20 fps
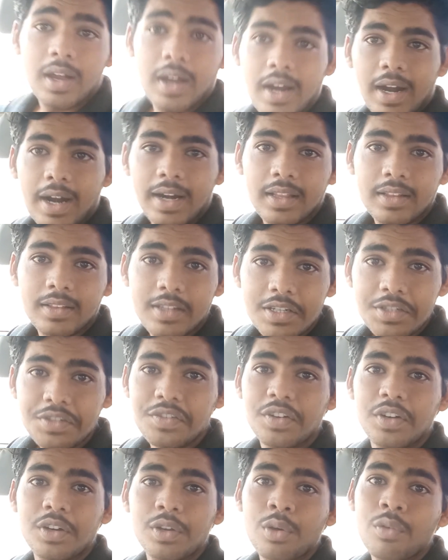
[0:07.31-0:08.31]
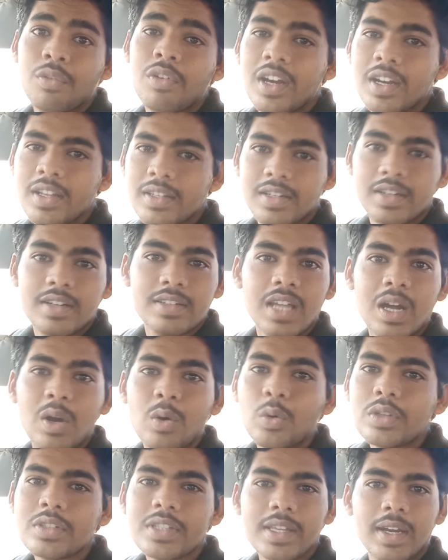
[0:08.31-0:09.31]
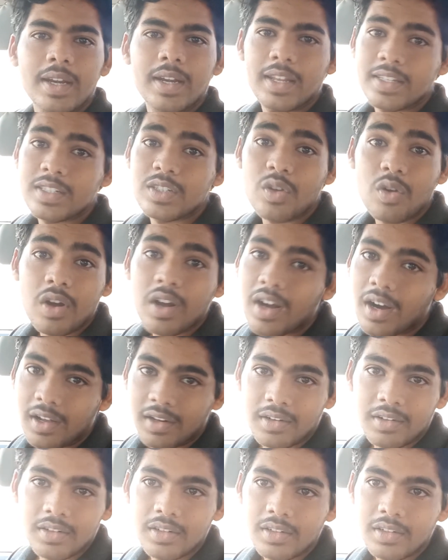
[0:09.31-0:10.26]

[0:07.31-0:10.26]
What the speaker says: And in this video, we'll discuss how to sanitize your car.